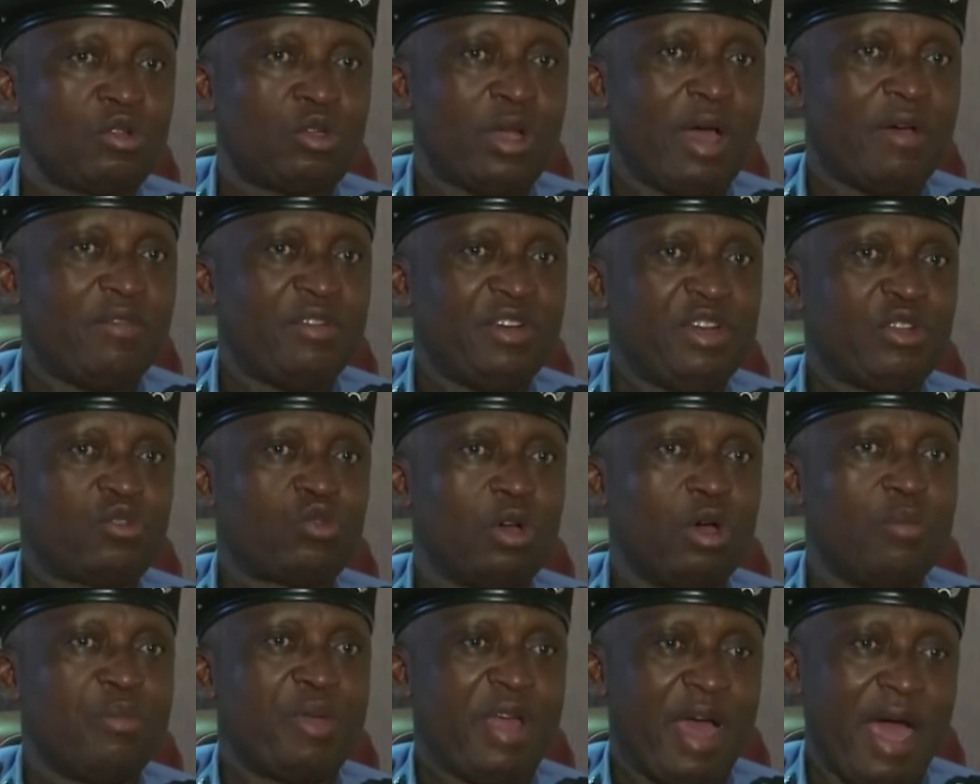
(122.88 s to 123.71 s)
So having this
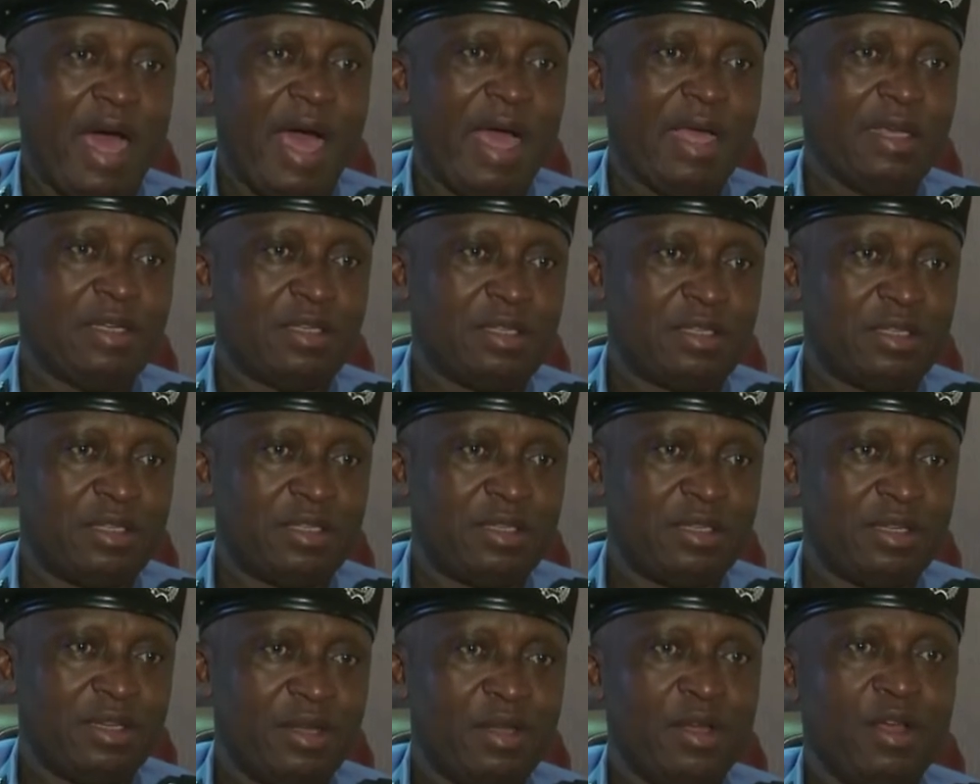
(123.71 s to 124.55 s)
one behind,
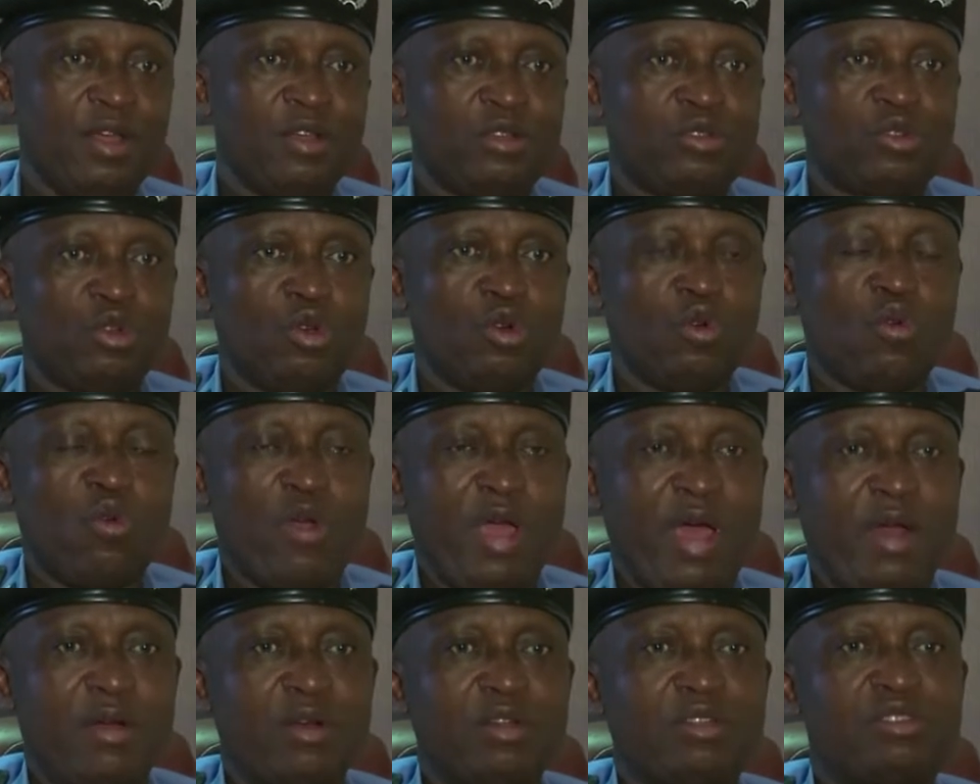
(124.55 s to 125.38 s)
so we
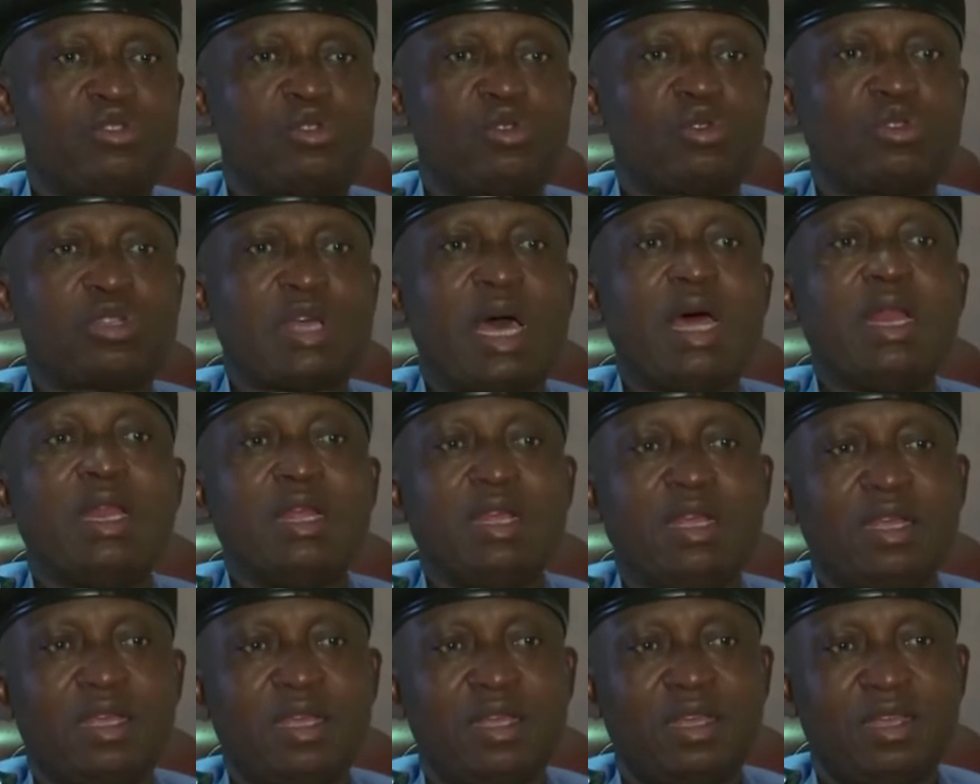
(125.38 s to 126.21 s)
are not totally